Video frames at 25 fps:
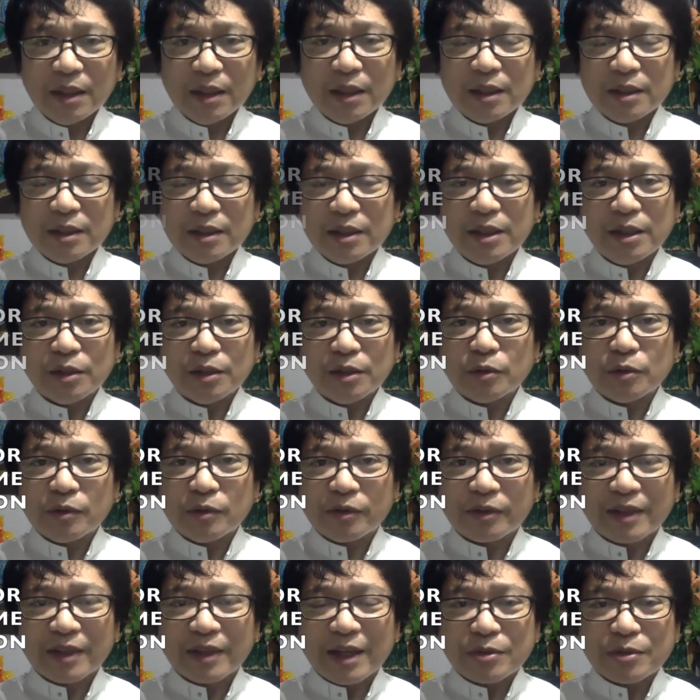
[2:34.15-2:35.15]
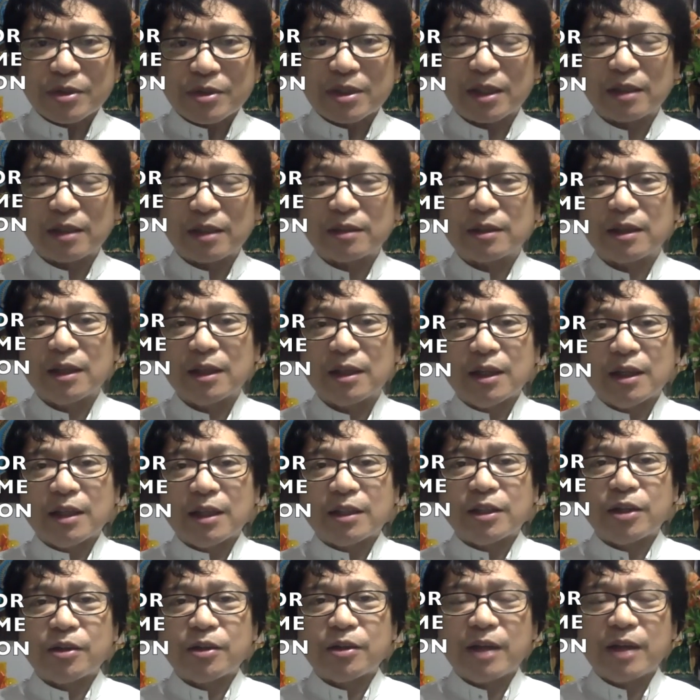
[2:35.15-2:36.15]
In the year 2000,
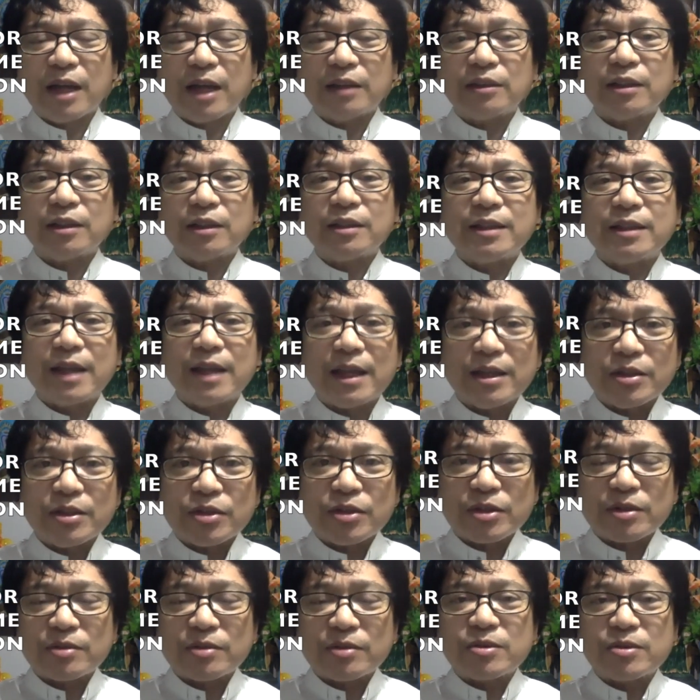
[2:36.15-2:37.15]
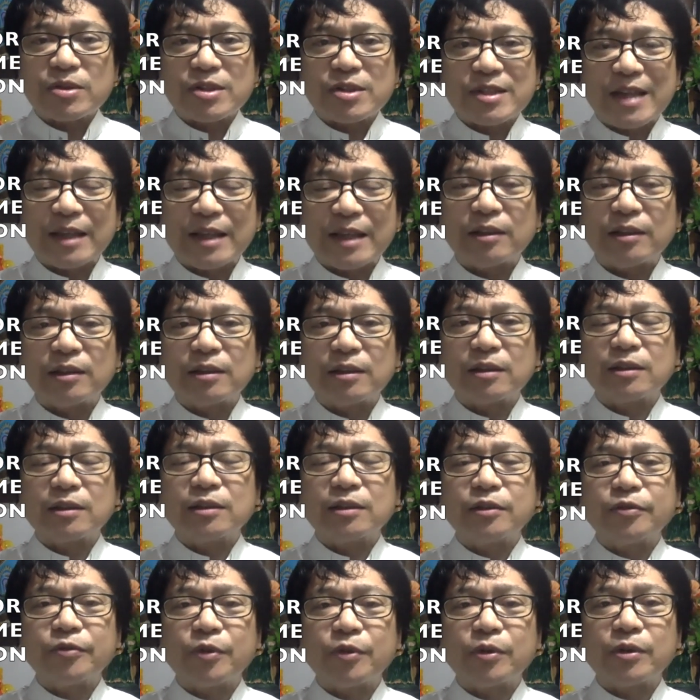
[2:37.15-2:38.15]
the United Nations
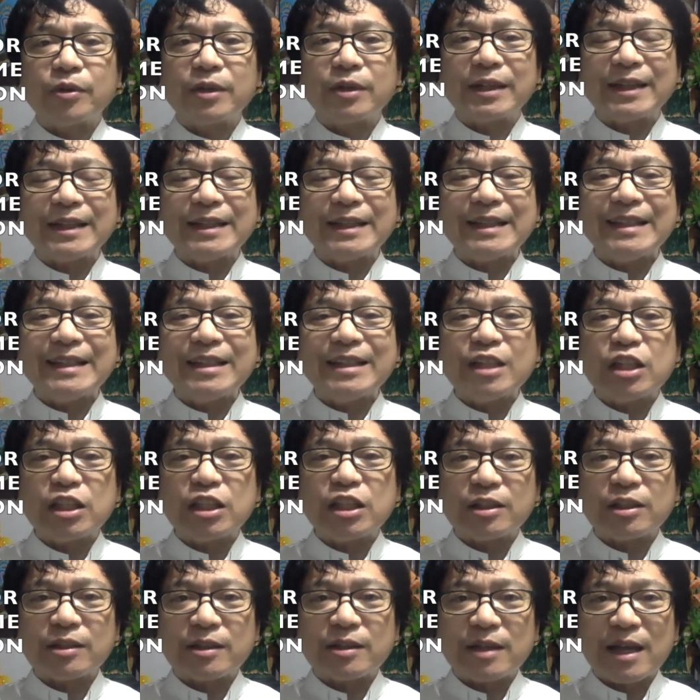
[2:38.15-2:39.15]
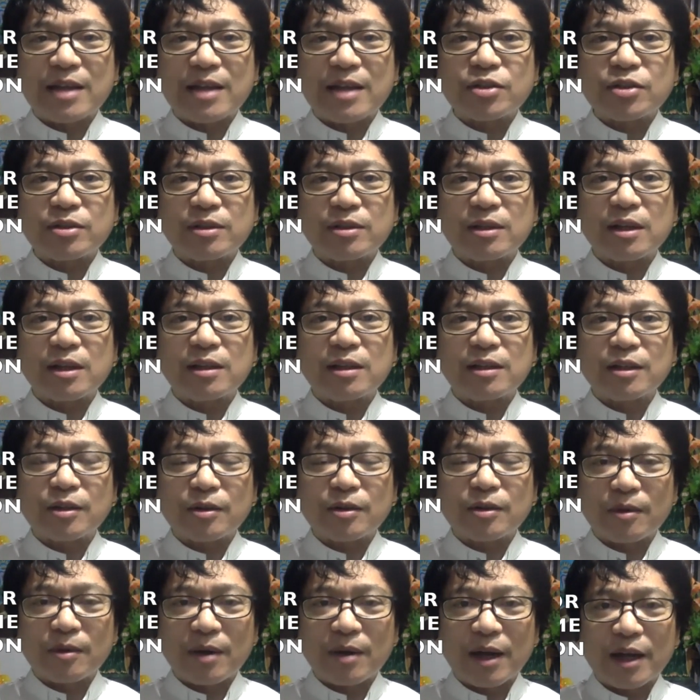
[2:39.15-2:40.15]
Center for International
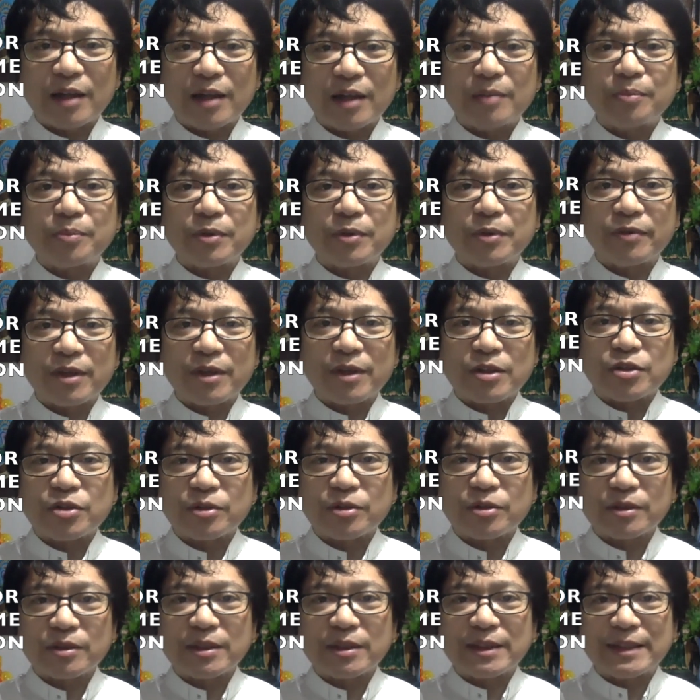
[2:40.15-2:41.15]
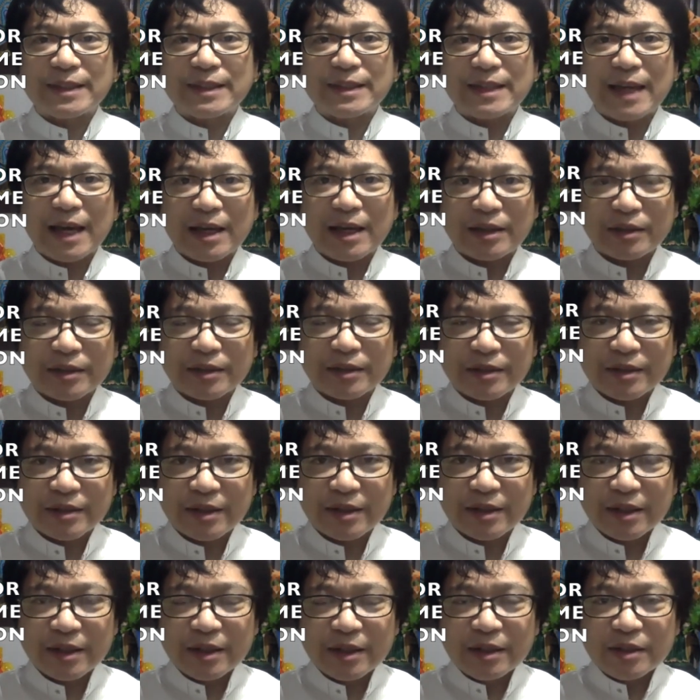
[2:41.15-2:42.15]
Crime Prevention gathered
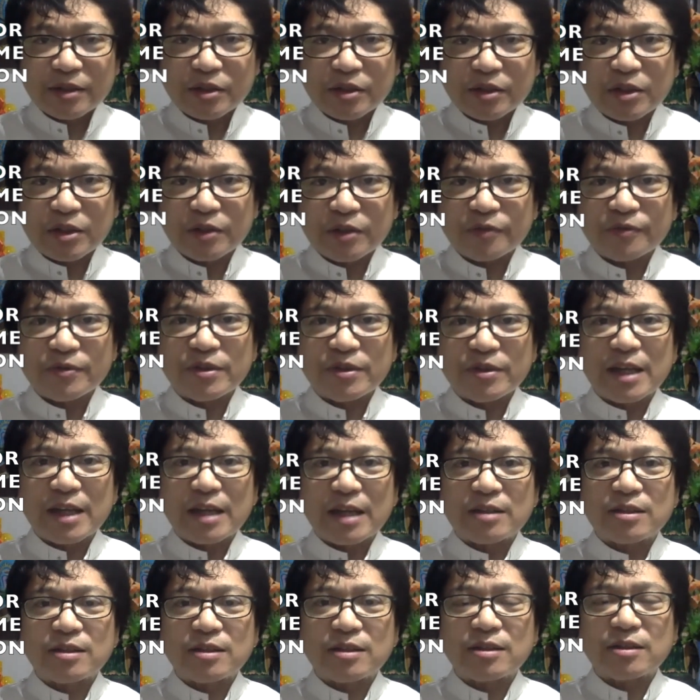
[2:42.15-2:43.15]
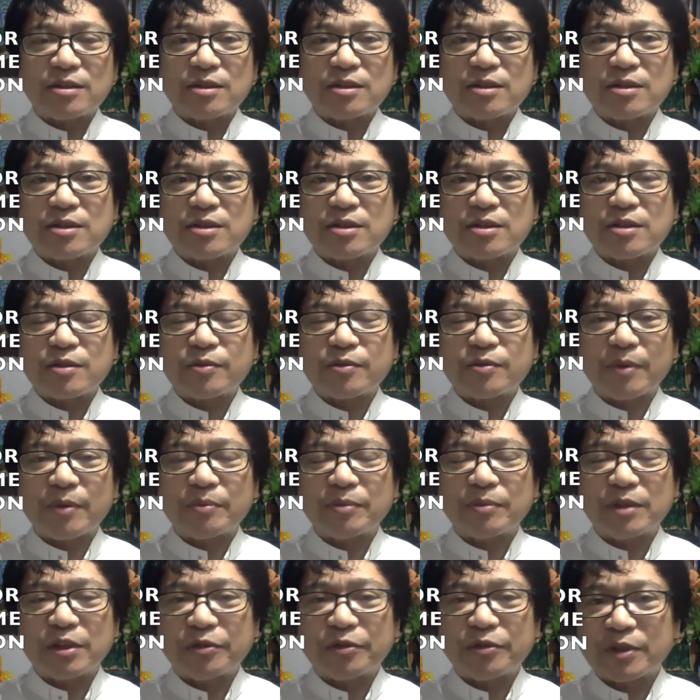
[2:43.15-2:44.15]
chief justices
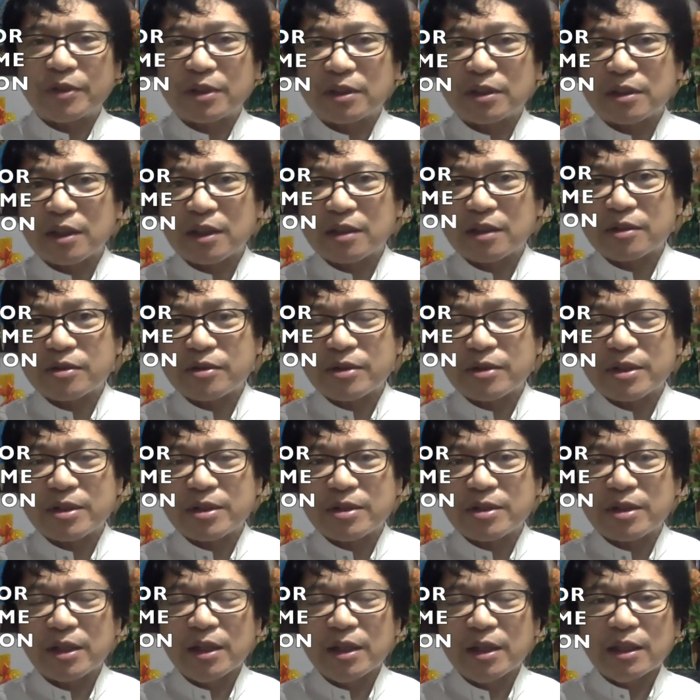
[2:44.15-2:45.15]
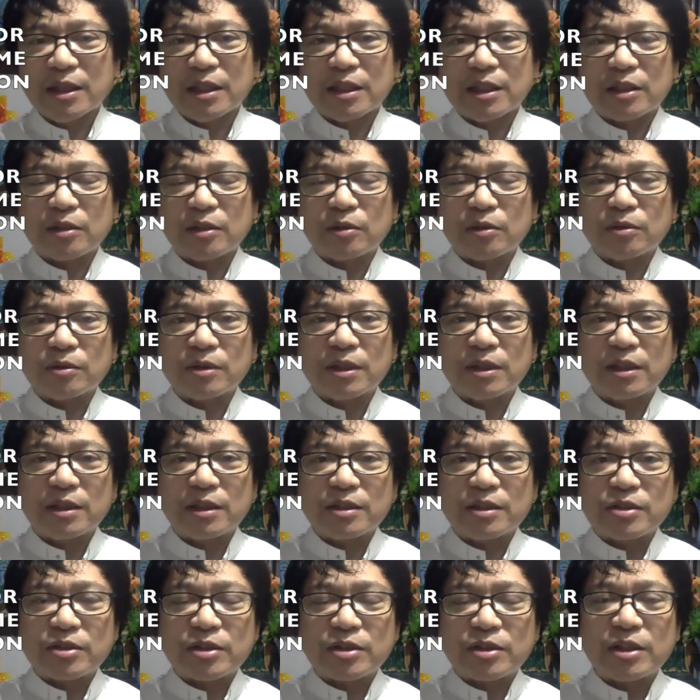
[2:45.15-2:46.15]
from different countries,
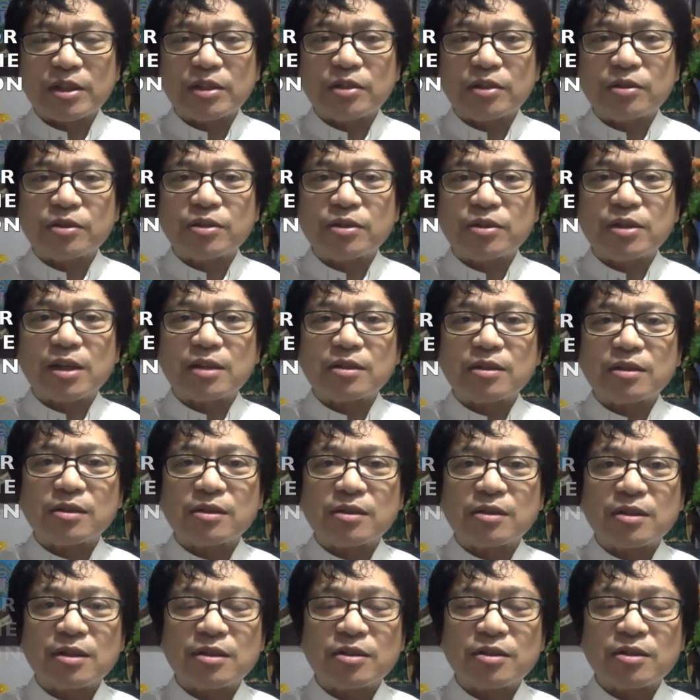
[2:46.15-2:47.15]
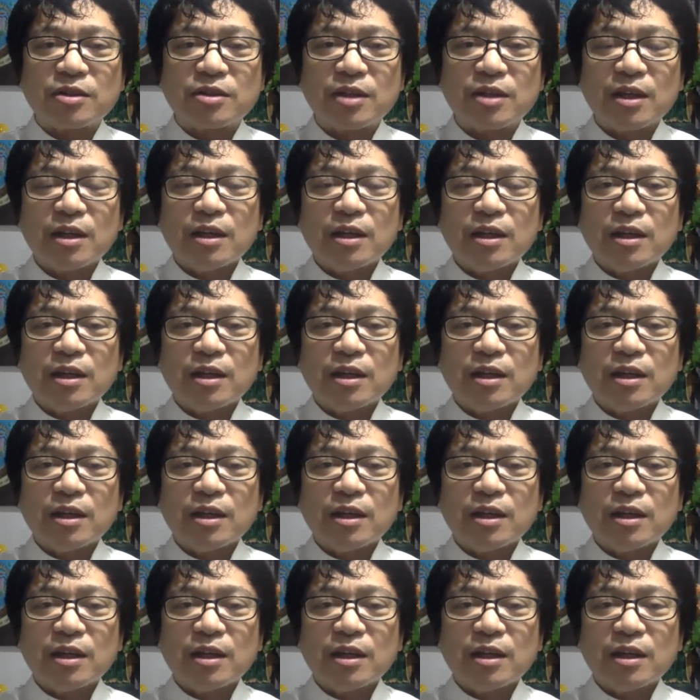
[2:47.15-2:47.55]
including senior justices,